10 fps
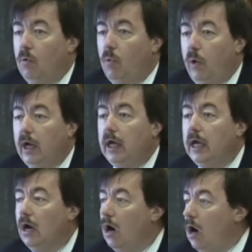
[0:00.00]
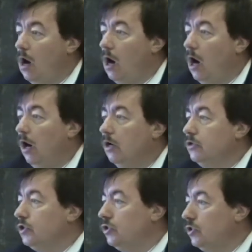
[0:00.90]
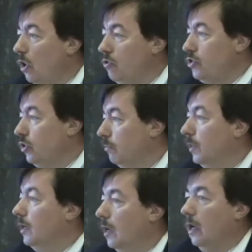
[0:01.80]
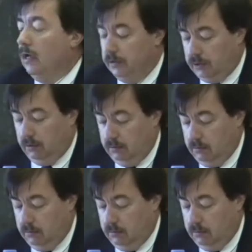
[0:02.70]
We are social beings,